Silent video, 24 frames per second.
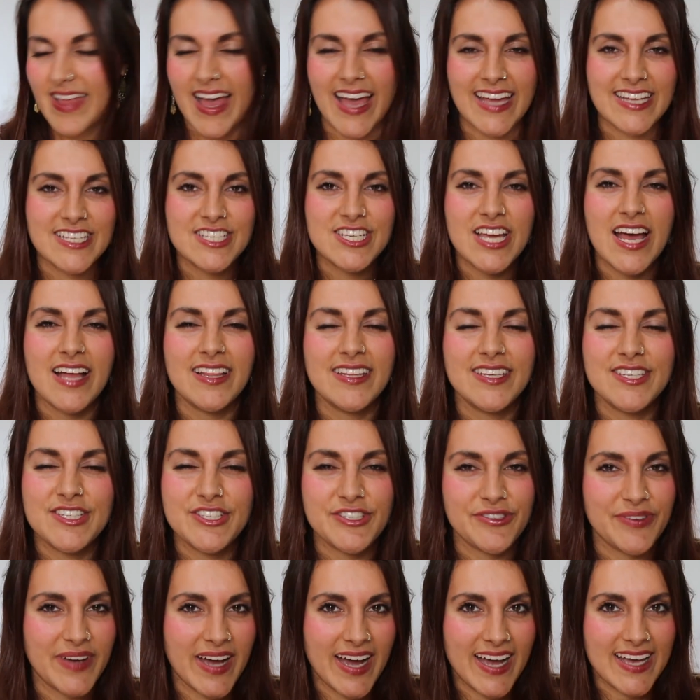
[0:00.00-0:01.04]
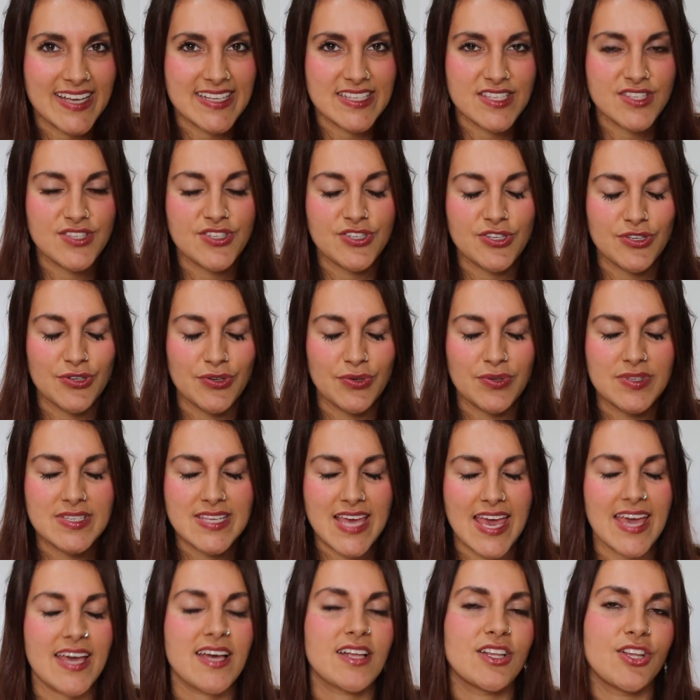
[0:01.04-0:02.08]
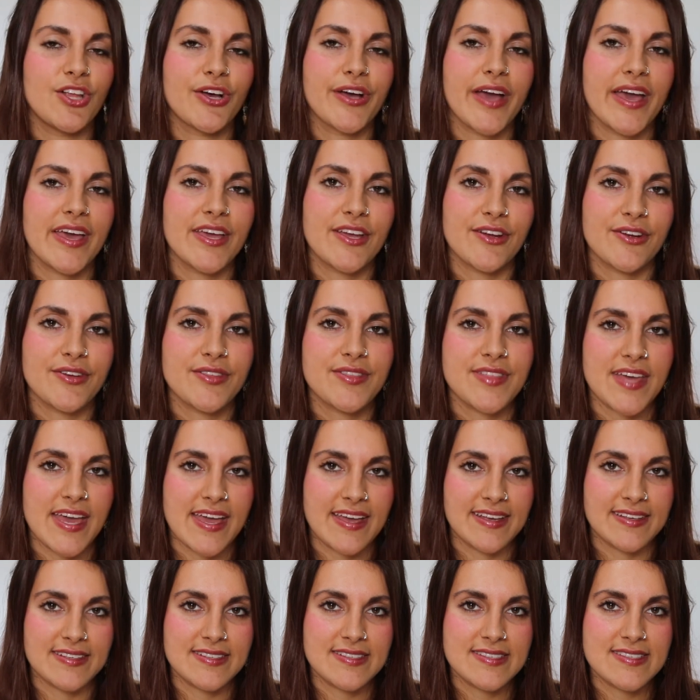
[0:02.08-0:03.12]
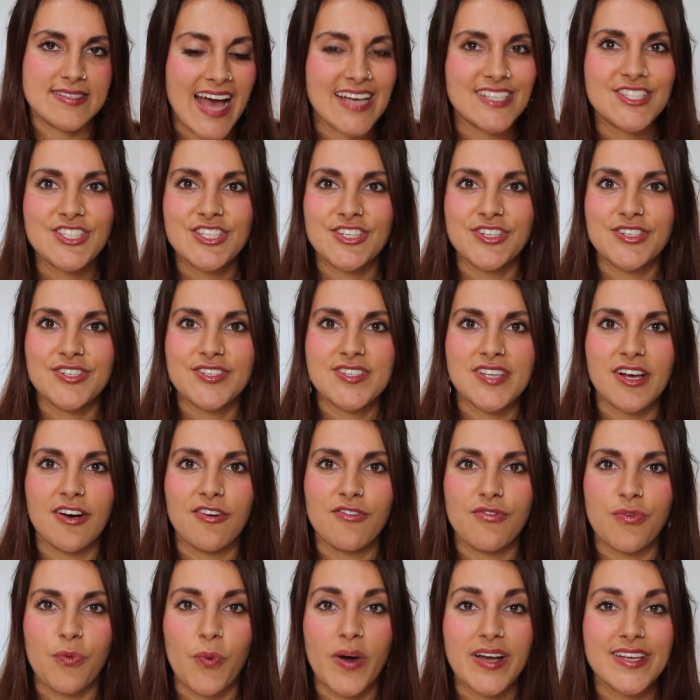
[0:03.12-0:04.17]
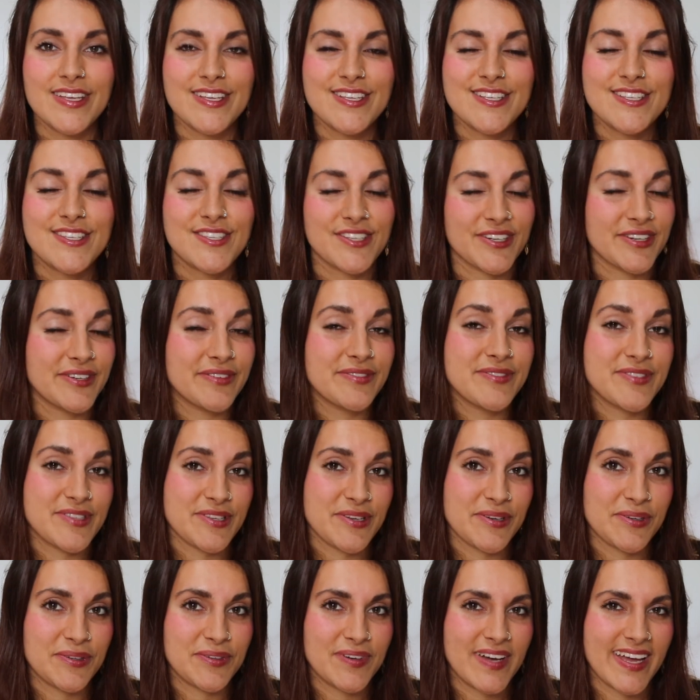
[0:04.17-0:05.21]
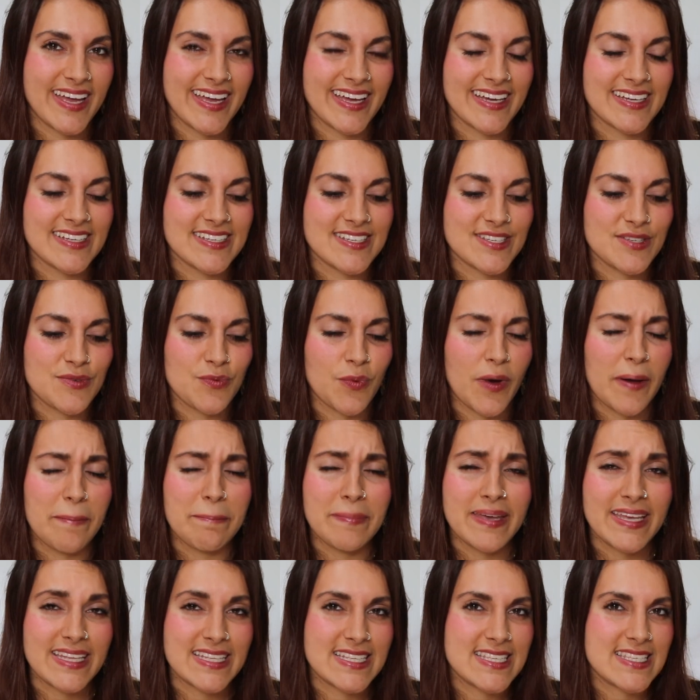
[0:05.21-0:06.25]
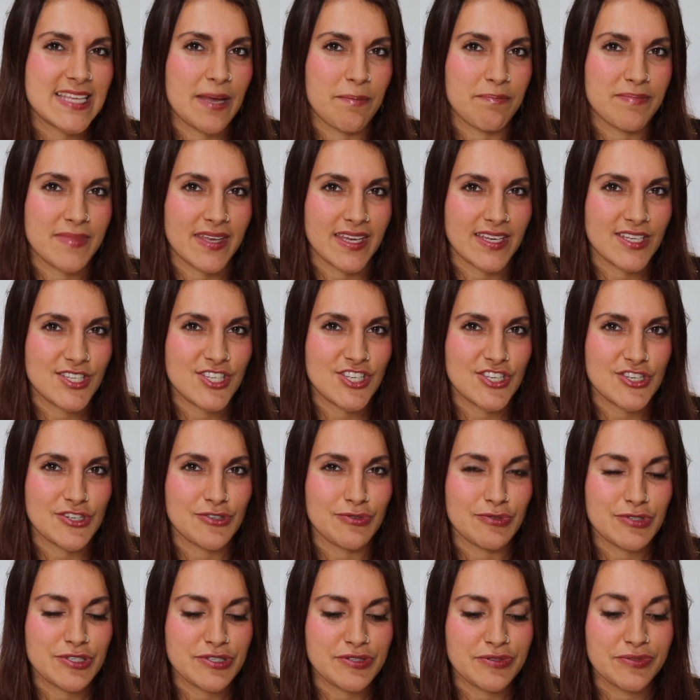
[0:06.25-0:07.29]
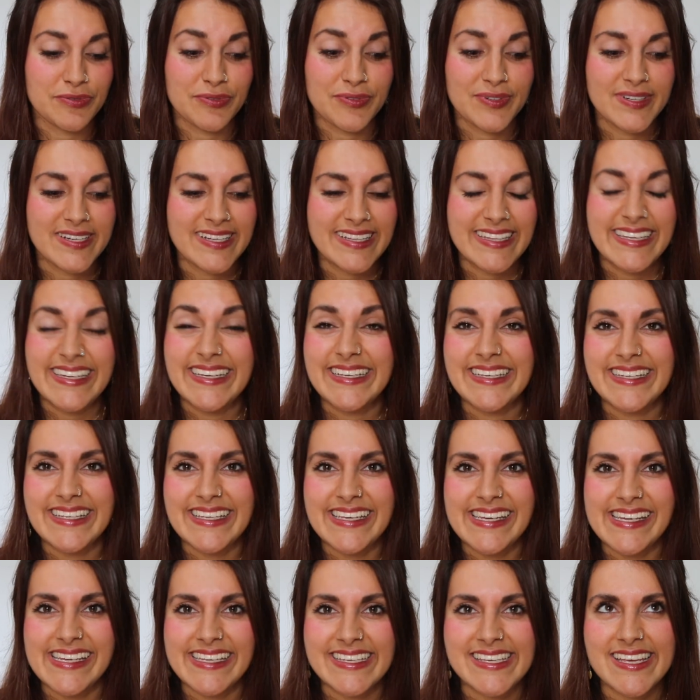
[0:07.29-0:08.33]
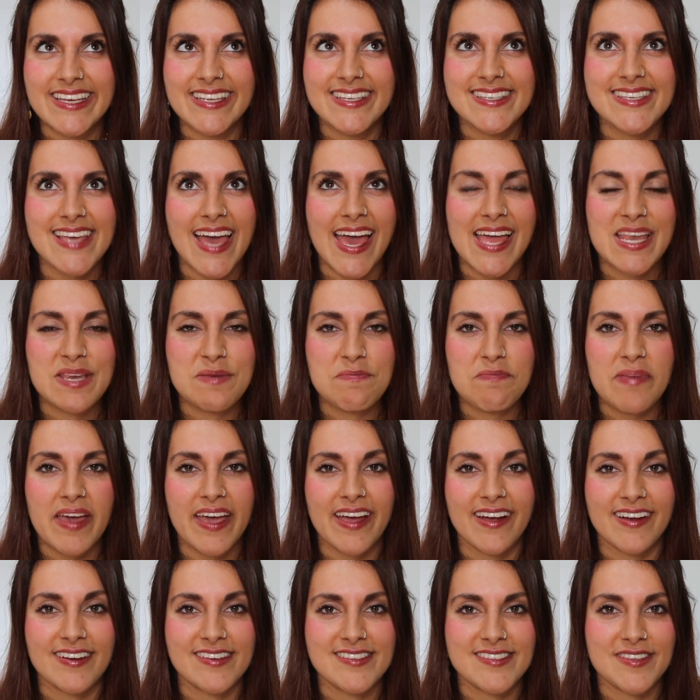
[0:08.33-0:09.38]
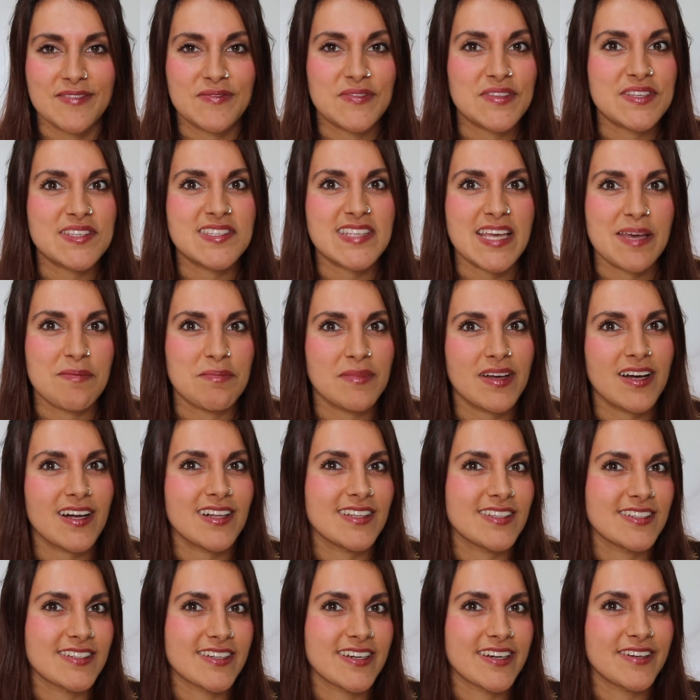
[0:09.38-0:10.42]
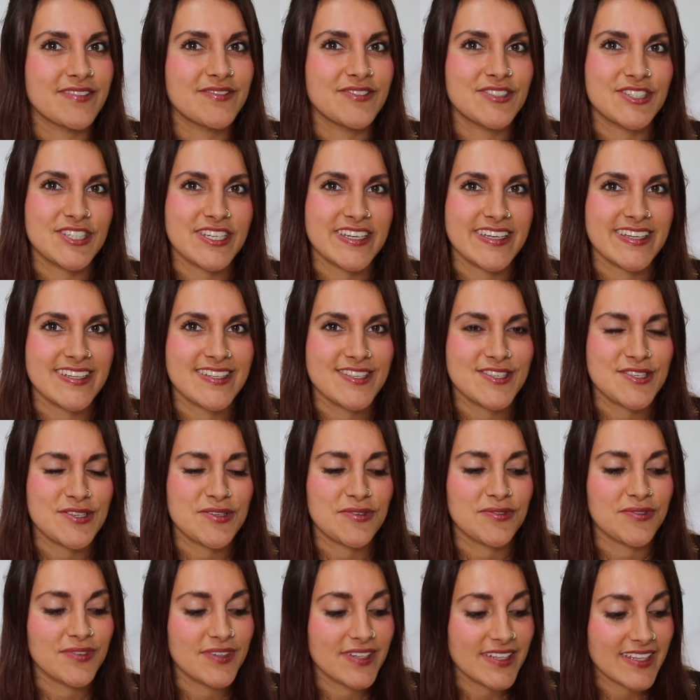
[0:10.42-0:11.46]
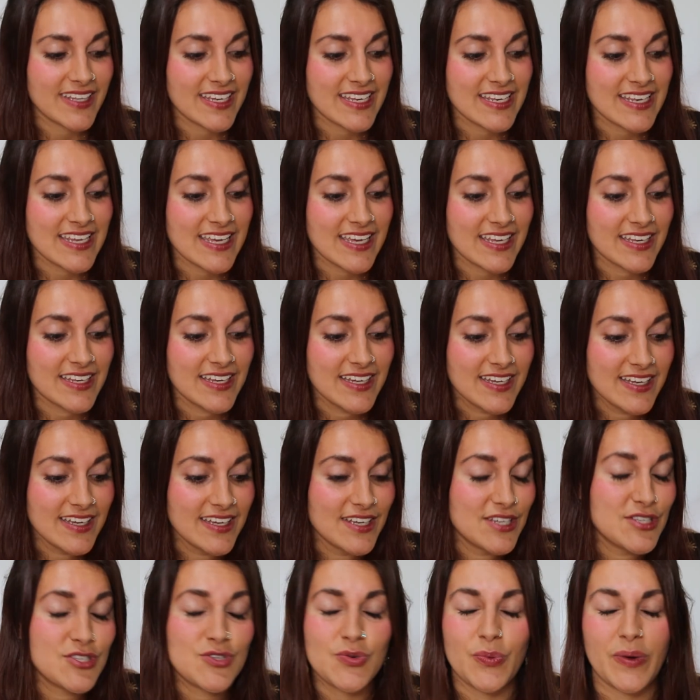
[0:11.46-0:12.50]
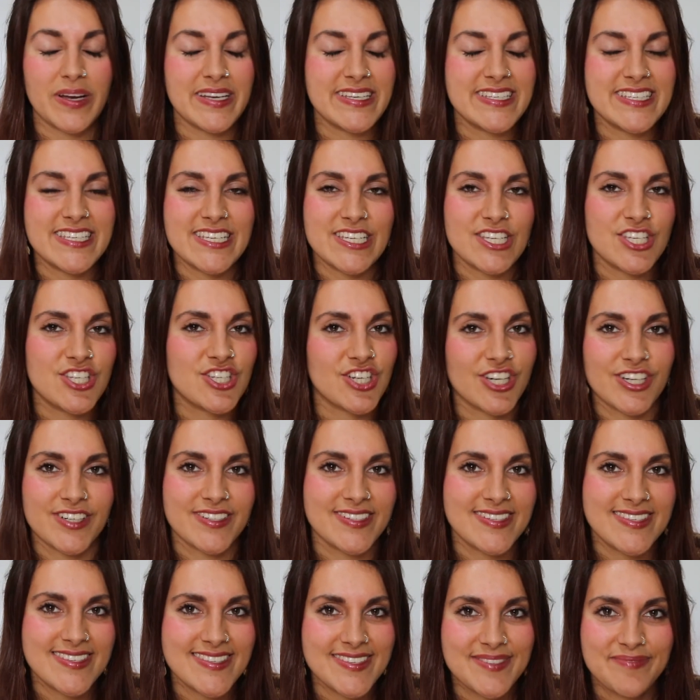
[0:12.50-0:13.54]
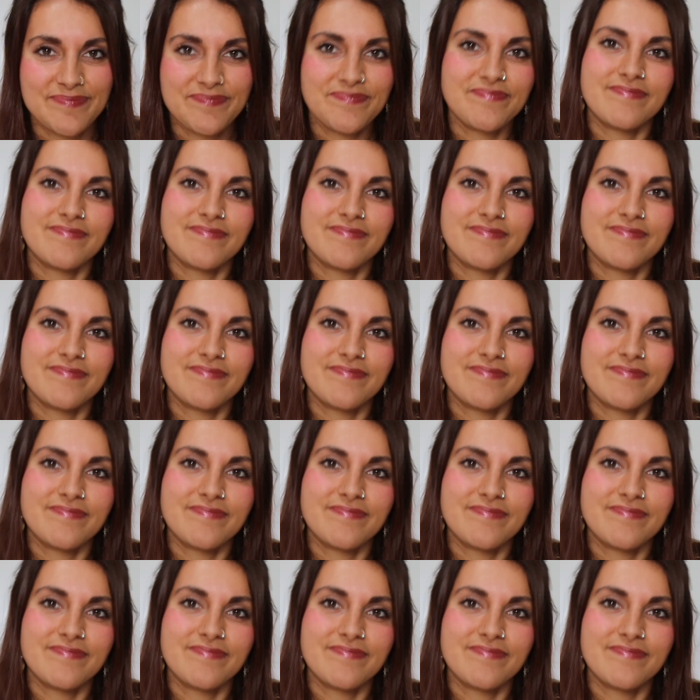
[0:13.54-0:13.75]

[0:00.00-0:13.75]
I challenge you guys to take a look at your things. Ask yourself what serves you and what means something to you. Do you really need 10 pairs of the same color of jeans? Do you really need 20 shirts?